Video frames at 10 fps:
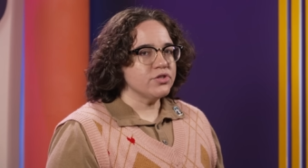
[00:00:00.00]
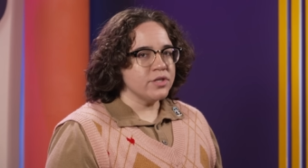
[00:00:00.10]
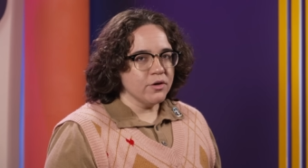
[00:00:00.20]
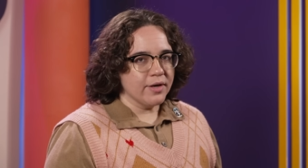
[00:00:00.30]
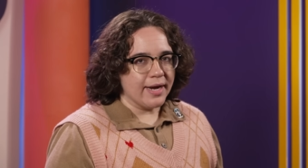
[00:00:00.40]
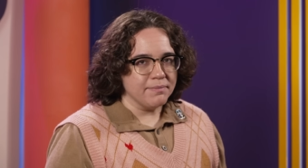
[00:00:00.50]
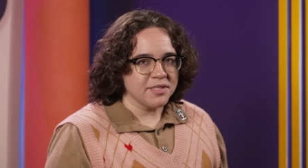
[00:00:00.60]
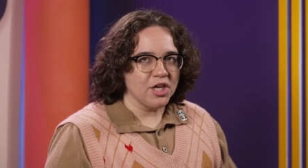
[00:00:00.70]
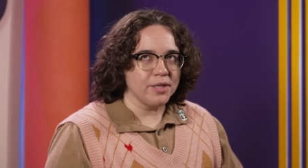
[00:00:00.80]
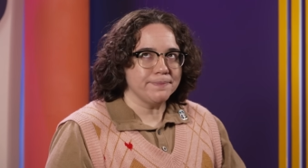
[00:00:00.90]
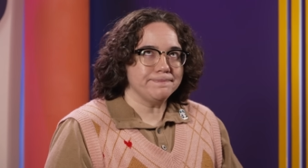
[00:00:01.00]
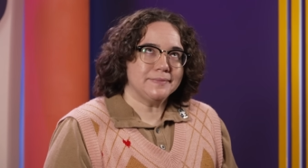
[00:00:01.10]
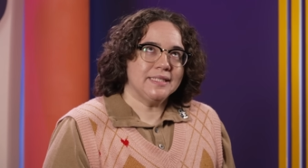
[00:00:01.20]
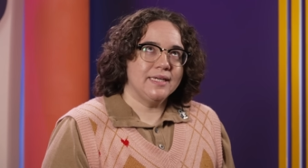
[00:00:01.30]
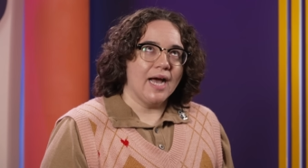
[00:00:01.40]
Snow crabs are
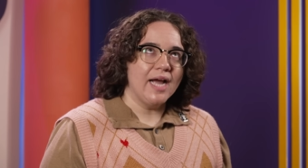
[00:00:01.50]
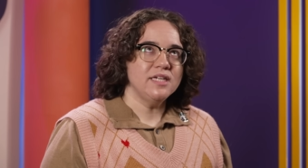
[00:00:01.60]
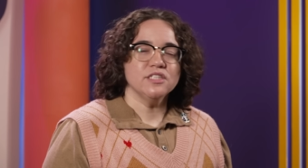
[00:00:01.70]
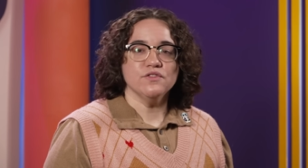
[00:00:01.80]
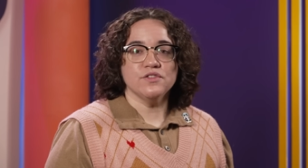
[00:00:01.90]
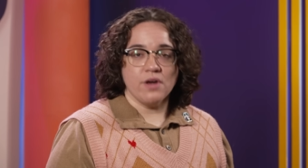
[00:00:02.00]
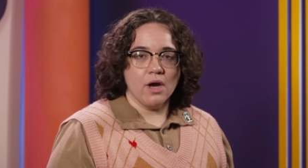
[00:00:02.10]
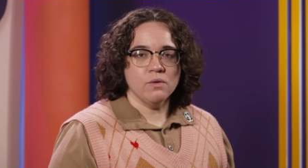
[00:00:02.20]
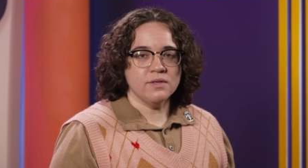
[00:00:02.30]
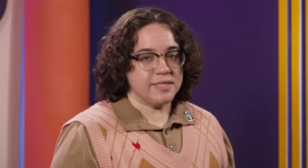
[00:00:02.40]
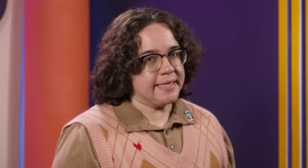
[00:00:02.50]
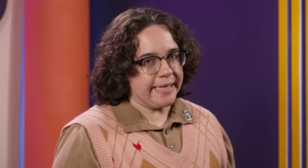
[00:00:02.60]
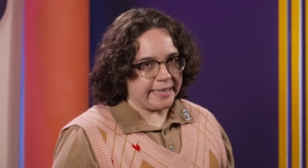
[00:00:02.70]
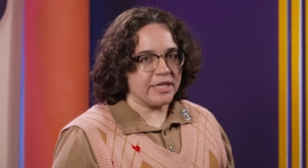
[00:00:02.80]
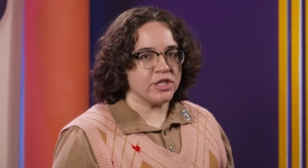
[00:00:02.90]
kind of known to eat